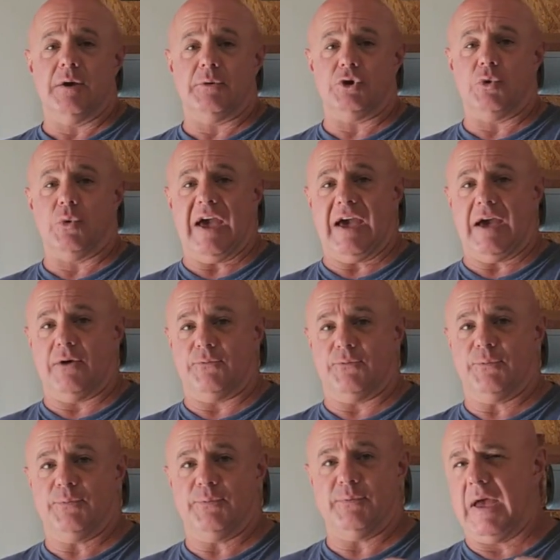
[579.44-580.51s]
you have
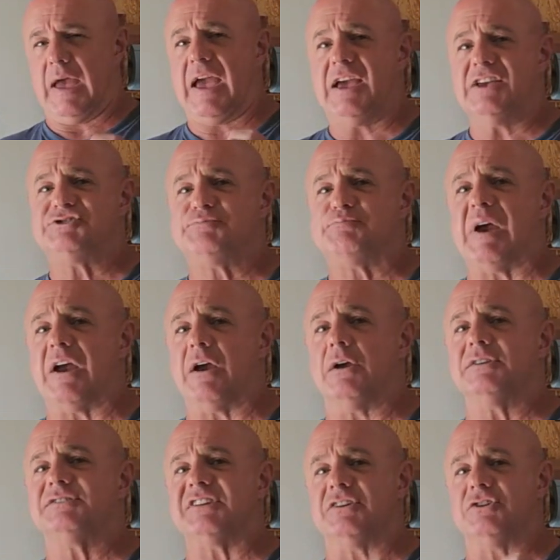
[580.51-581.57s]
aged
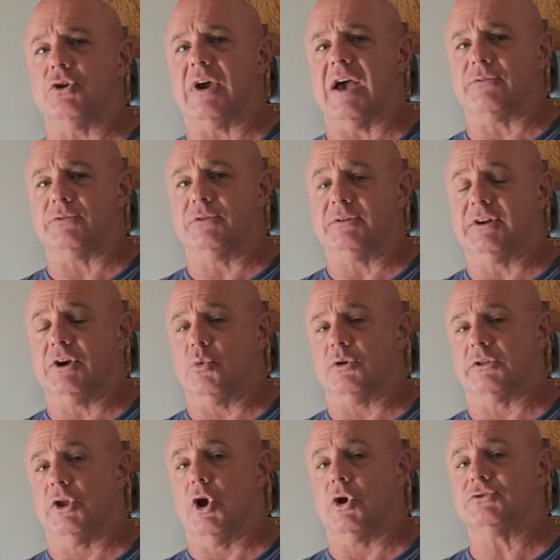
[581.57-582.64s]
parents and you're having to deal
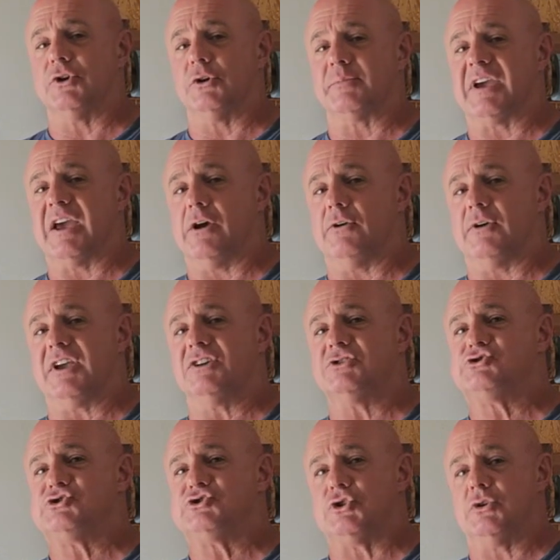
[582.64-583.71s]
with long-term care
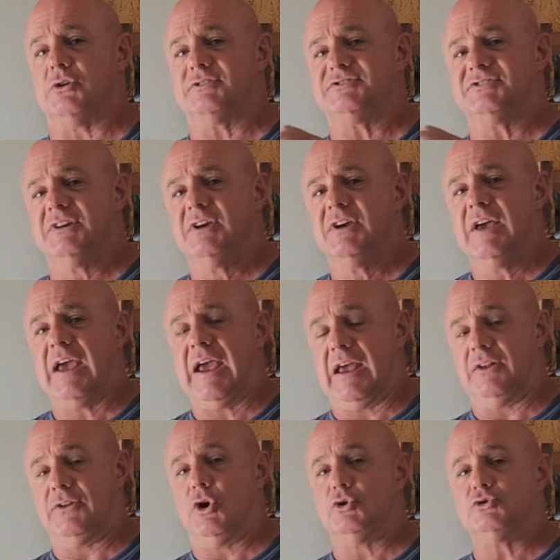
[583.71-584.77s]
insurance
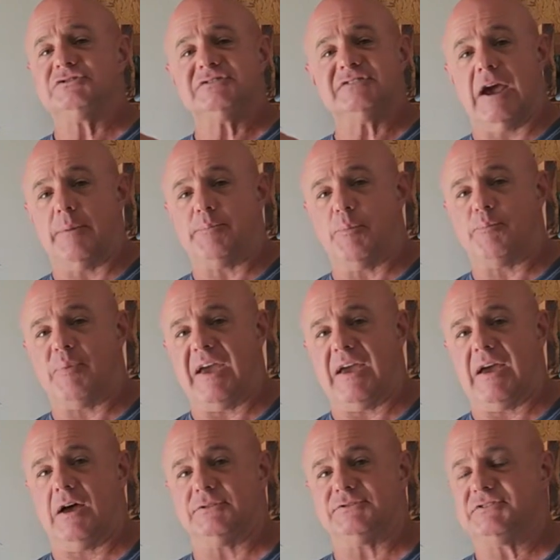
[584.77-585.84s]
and those type of
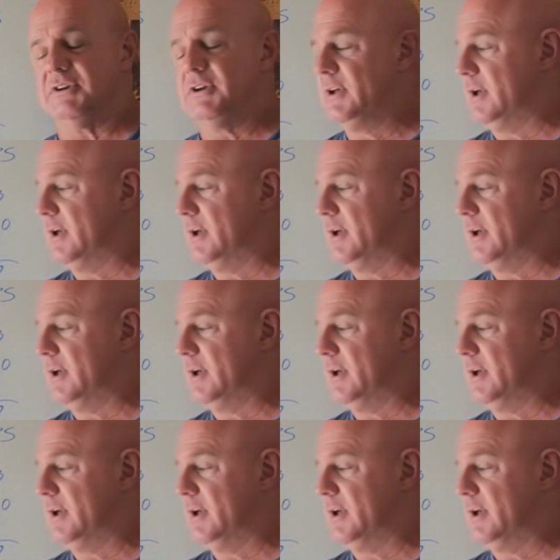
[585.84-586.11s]
payouts,